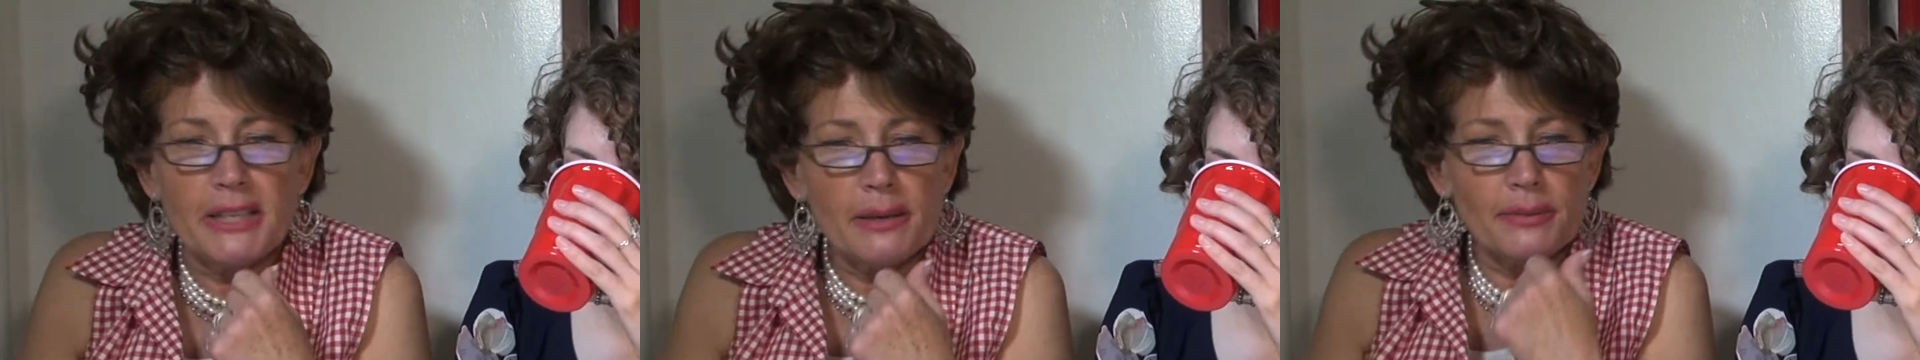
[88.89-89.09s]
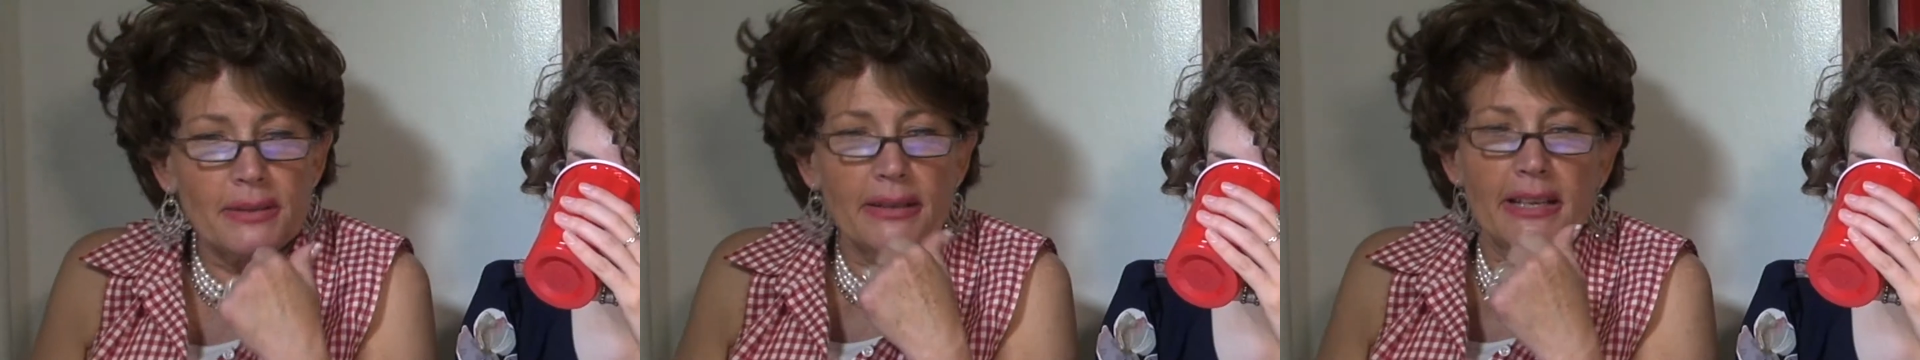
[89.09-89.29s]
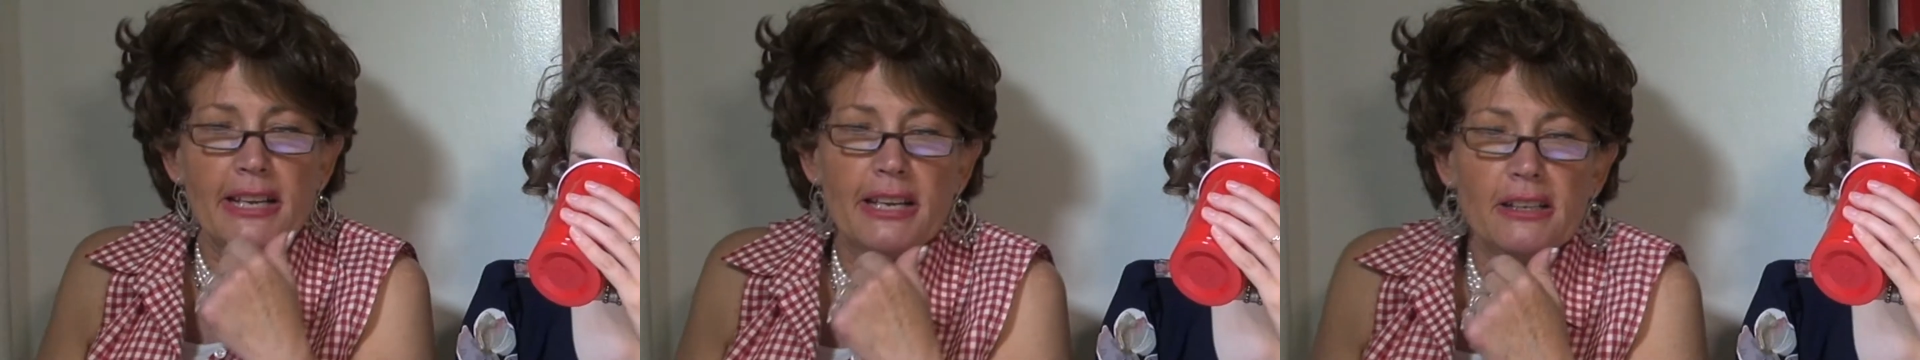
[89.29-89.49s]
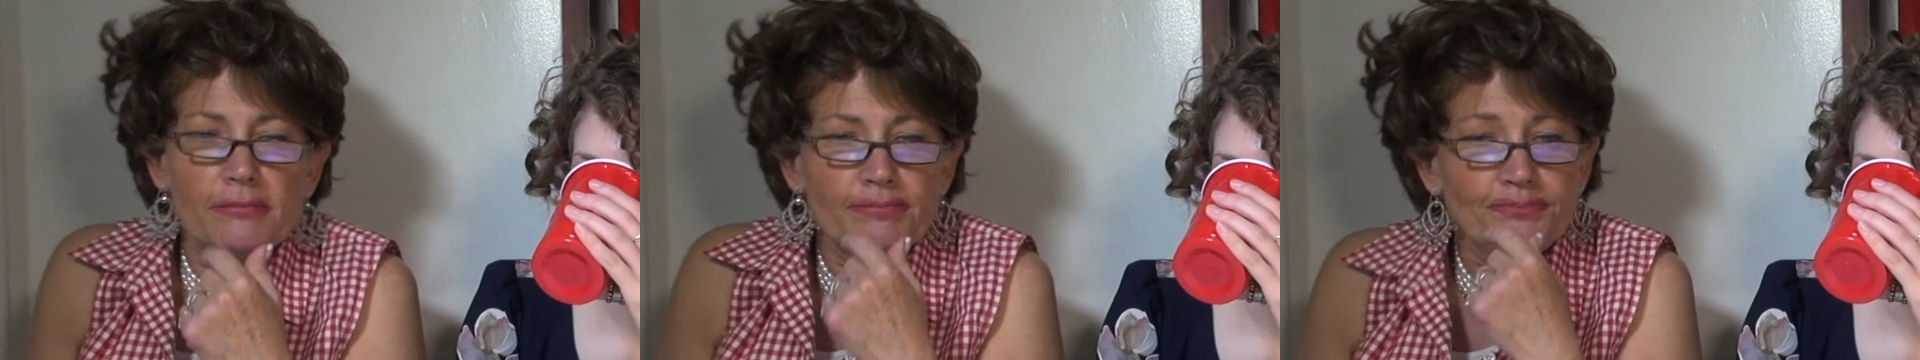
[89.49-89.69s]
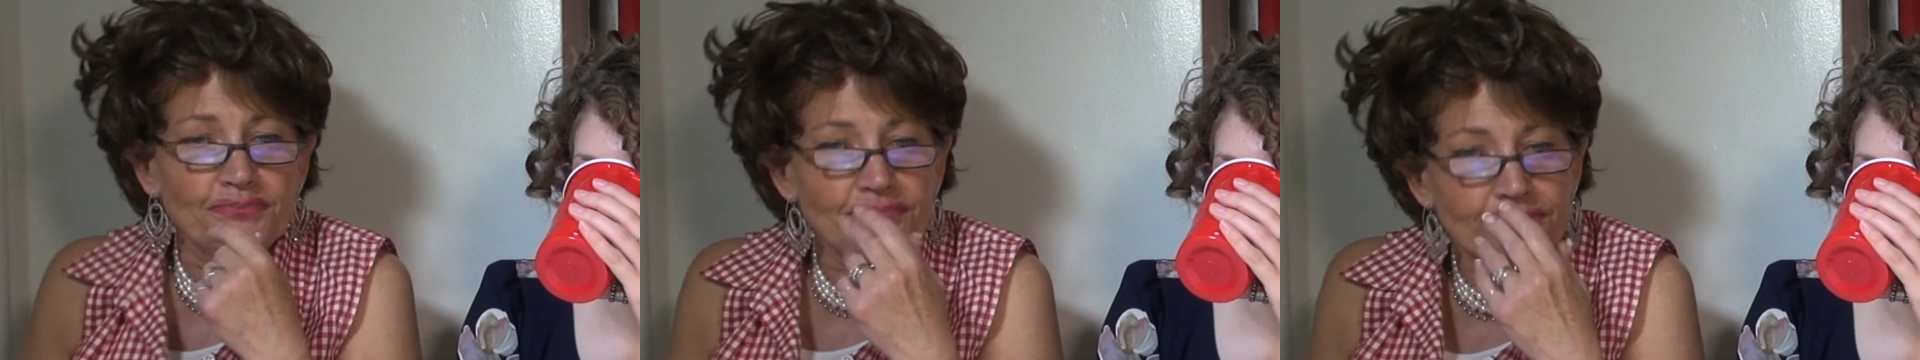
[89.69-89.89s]
Debsy Lee,
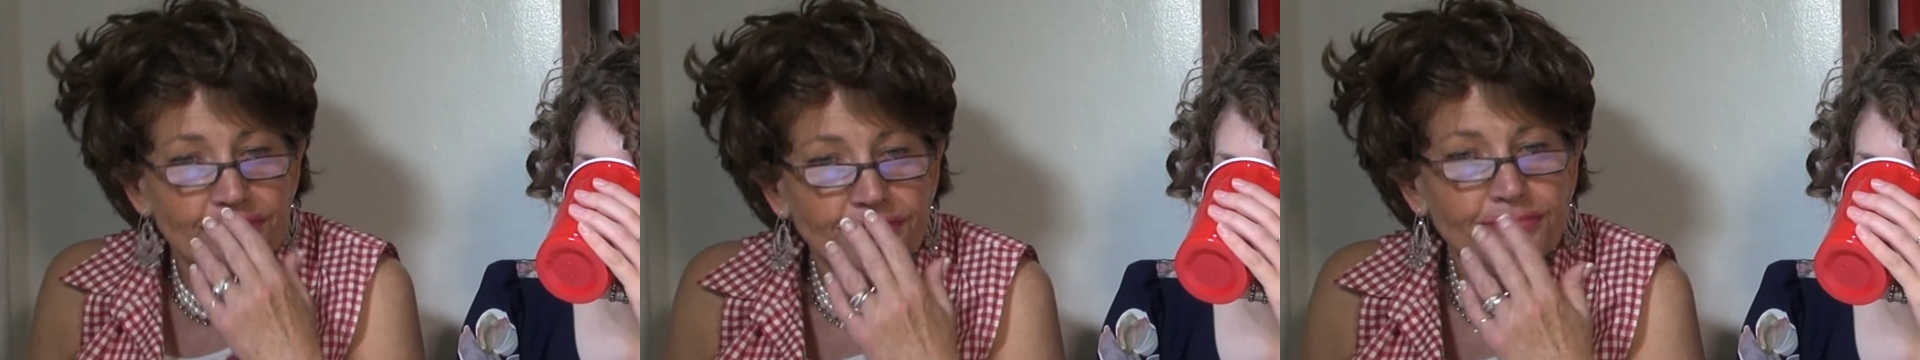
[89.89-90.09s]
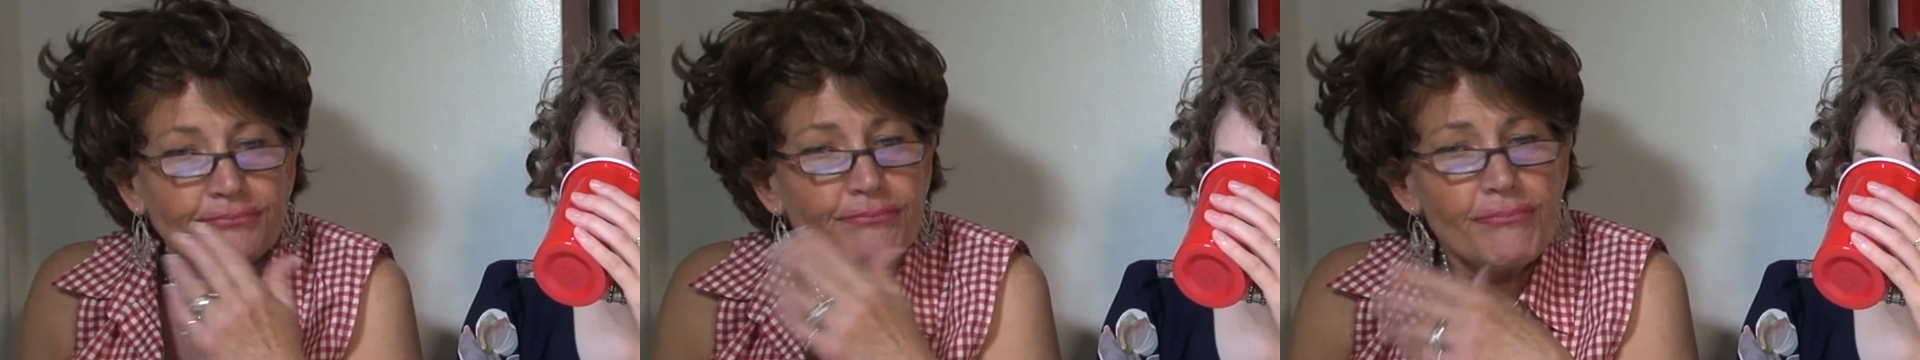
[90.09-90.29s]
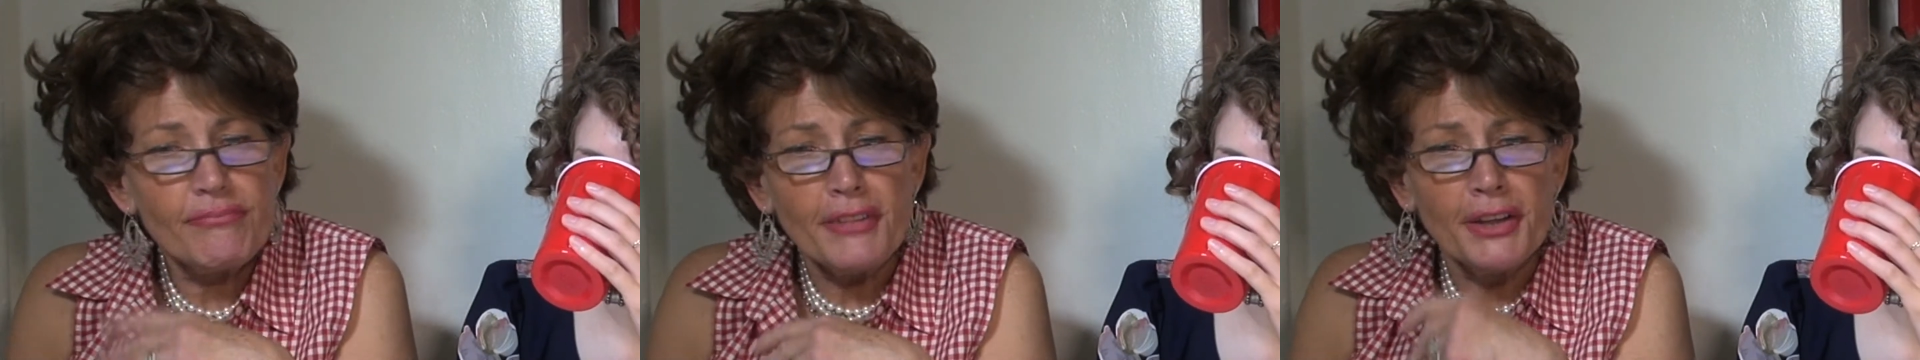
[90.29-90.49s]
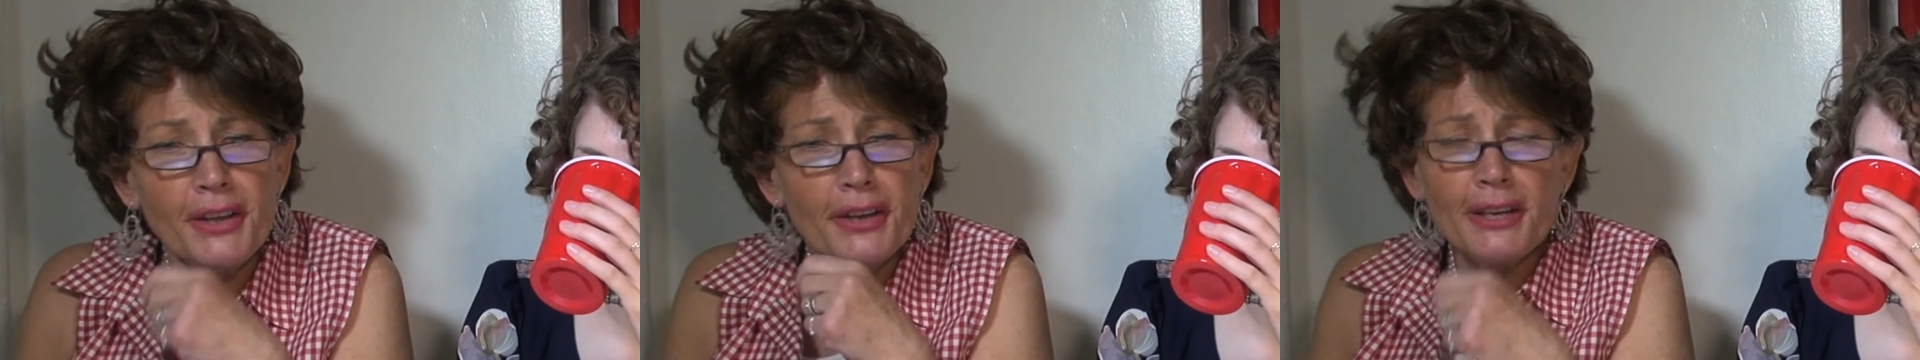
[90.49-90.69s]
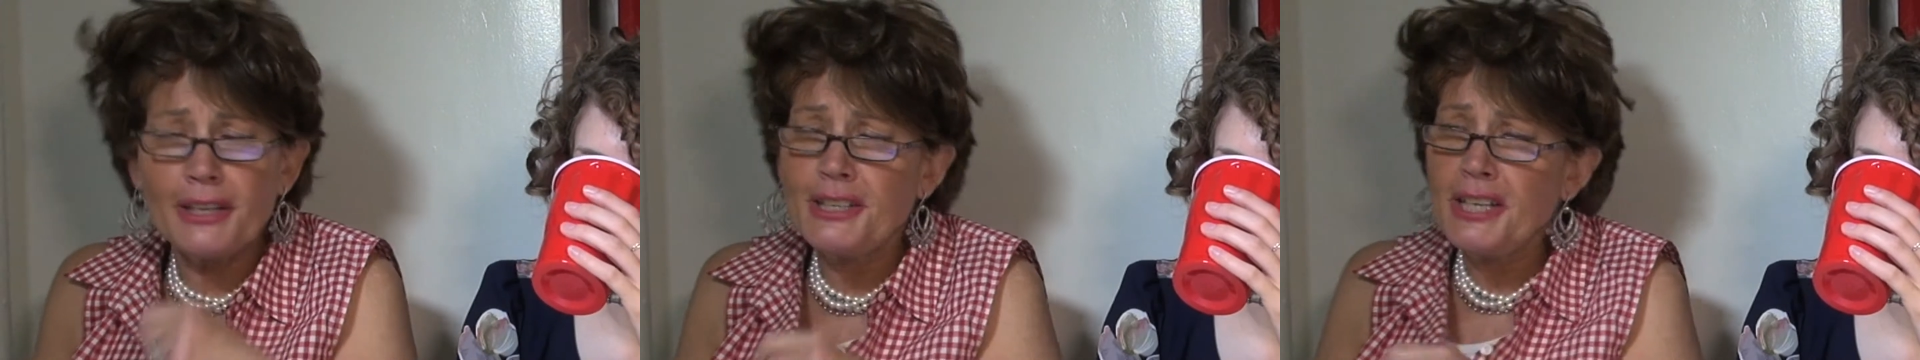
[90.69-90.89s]
you
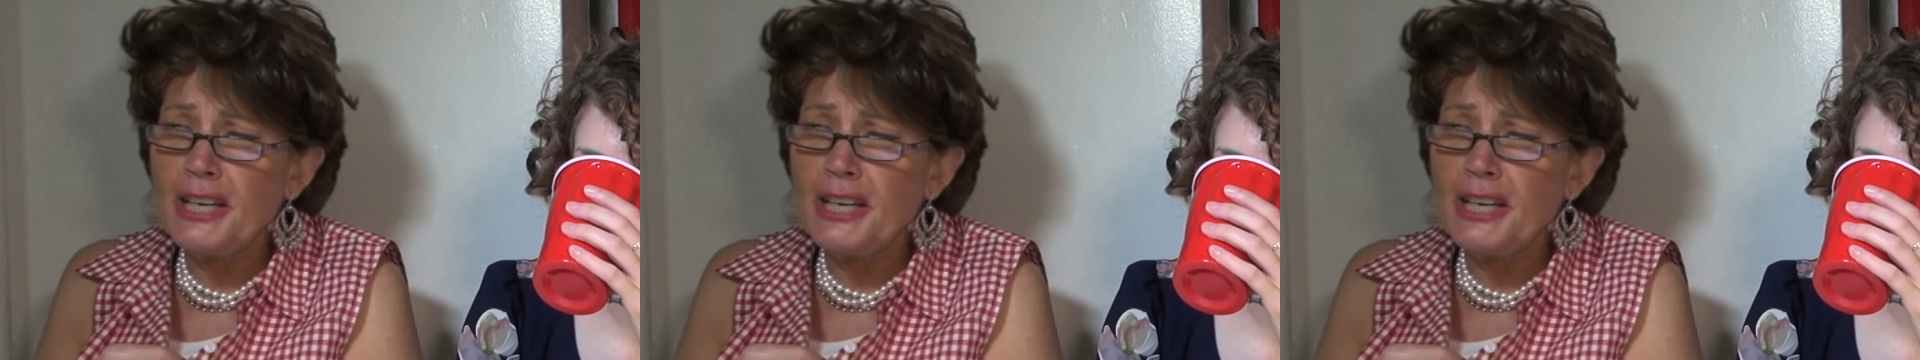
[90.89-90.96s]
didn't